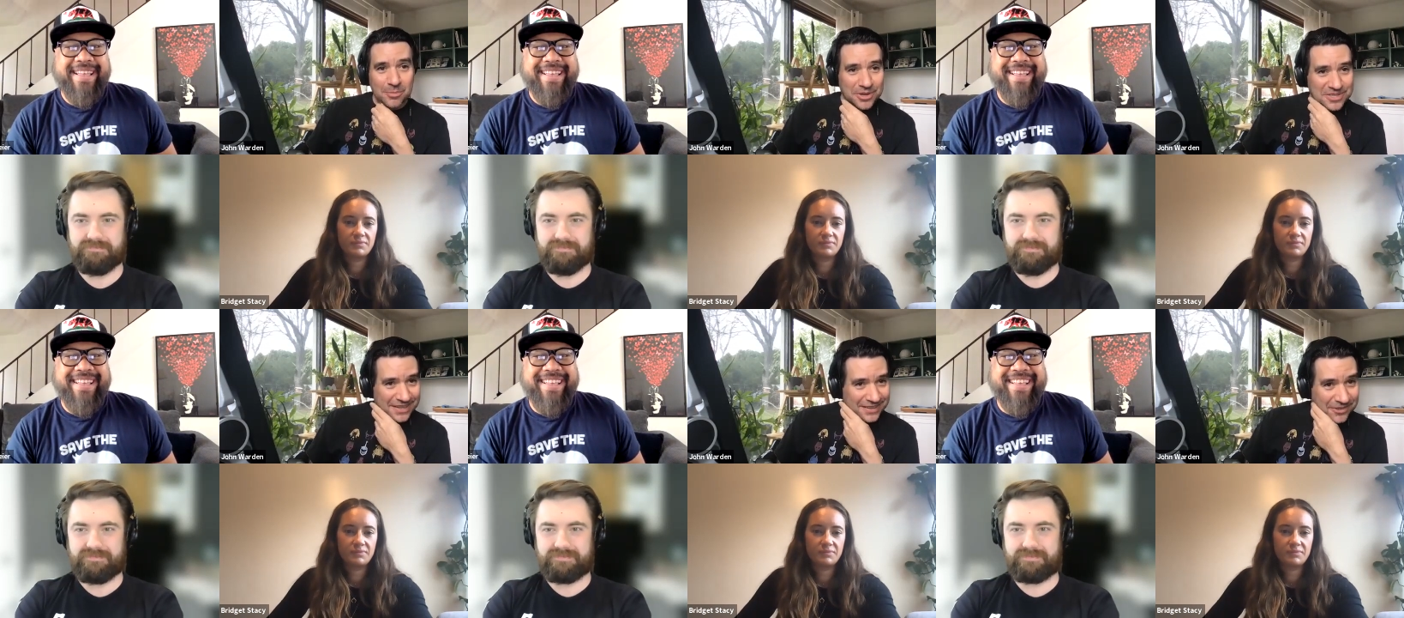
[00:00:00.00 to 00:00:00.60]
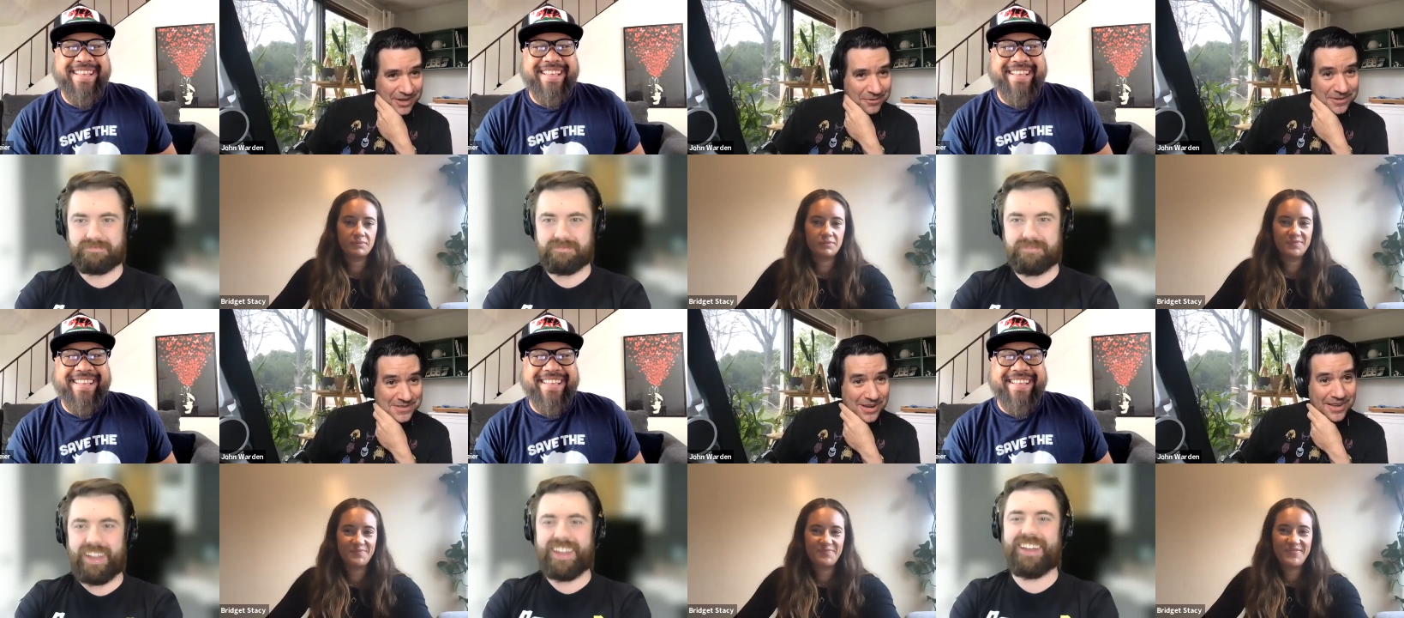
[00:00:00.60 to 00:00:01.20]
Speaker 1: Bridget. When I
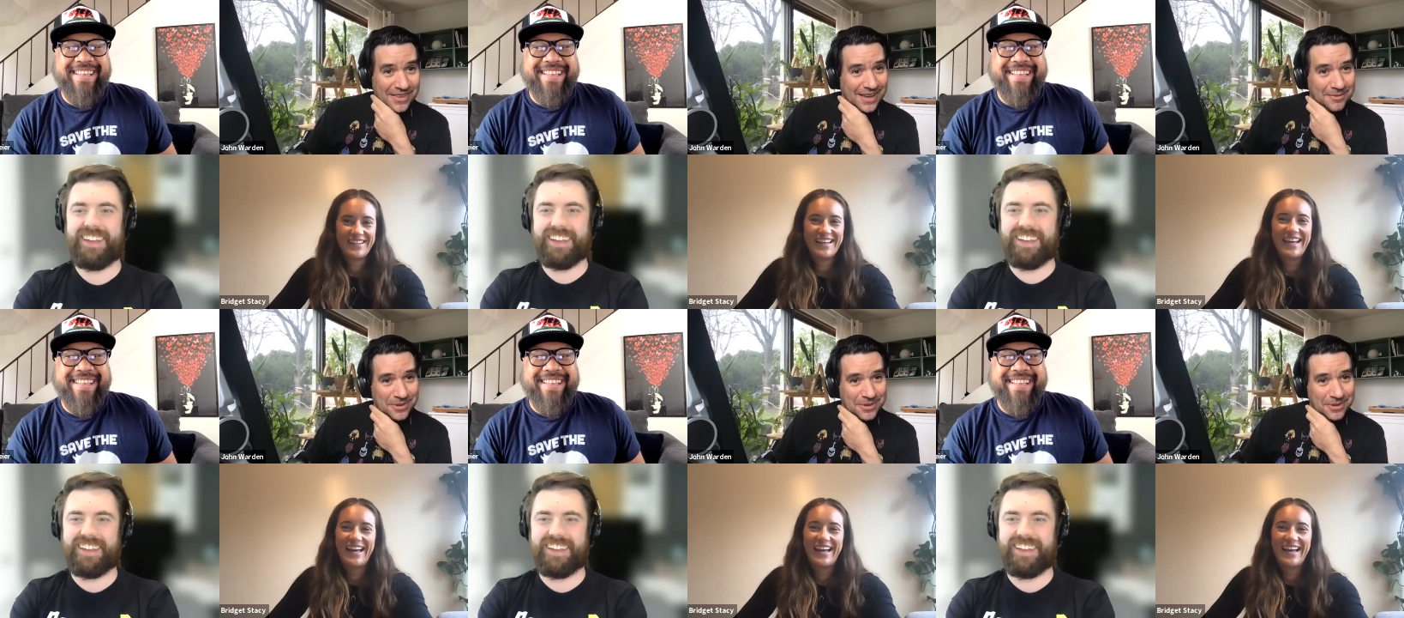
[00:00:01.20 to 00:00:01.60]
first saw that,